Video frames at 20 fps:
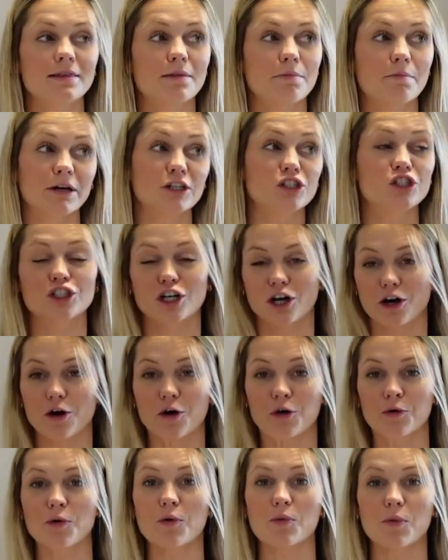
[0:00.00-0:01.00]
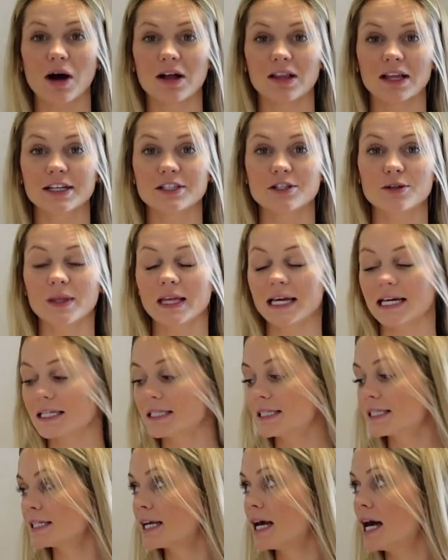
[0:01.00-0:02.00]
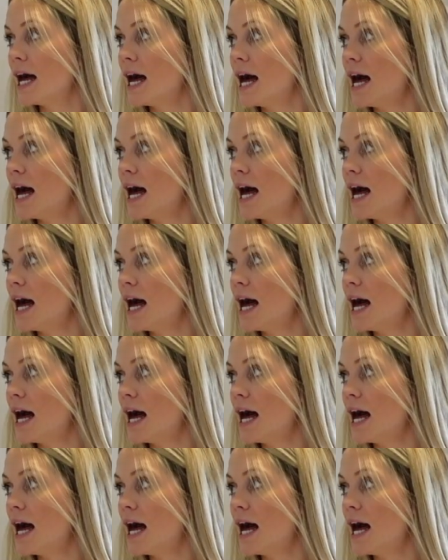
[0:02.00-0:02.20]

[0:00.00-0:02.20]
my show while I do this